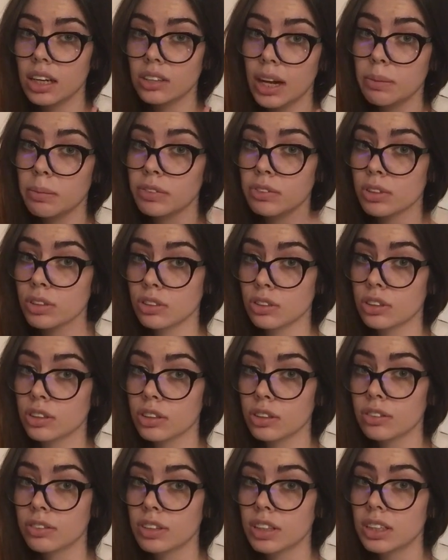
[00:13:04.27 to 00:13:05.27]
I had my first
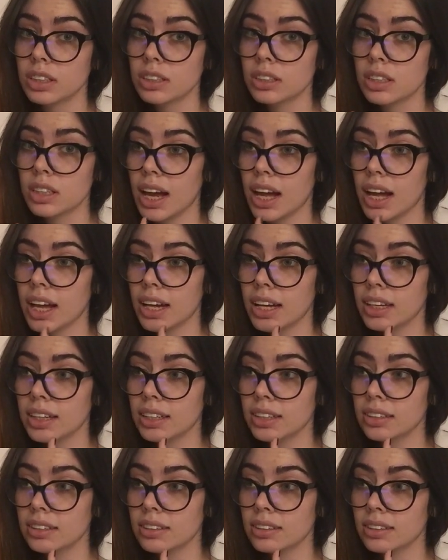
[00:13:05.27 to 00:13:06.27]
girlfriend,
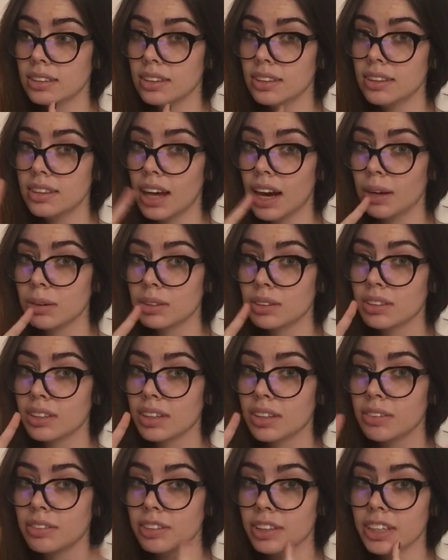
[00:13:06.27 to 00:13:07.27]
and that was
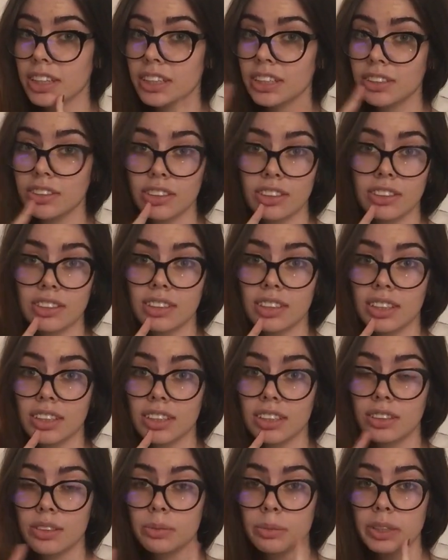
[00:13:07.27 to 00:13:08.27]
like a very
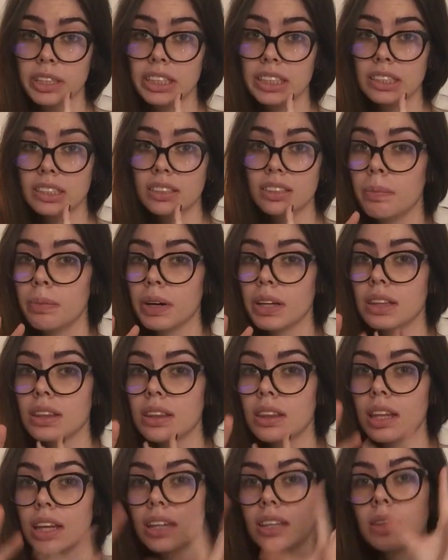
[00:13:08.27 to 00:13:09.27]
interesting experience.
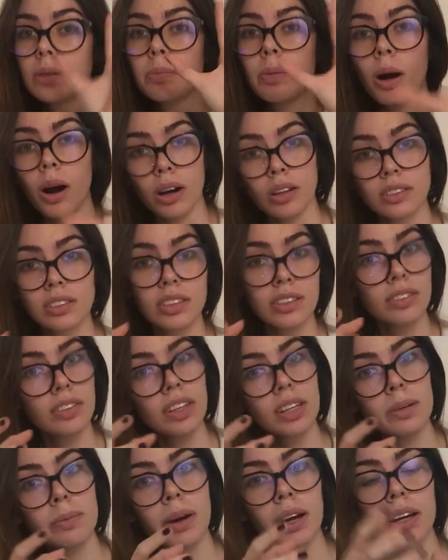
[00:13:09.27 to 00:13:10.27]
But like the positive
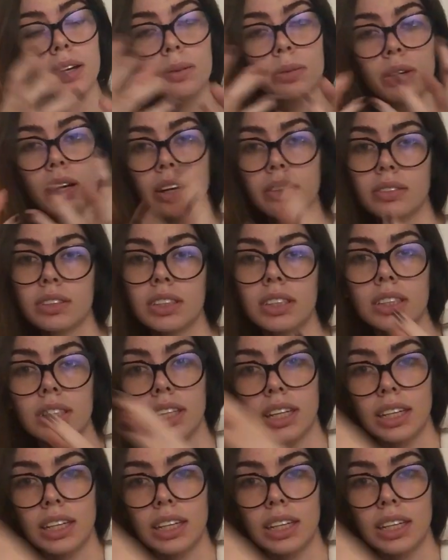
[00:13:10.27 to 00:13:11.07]
thing about it and what I really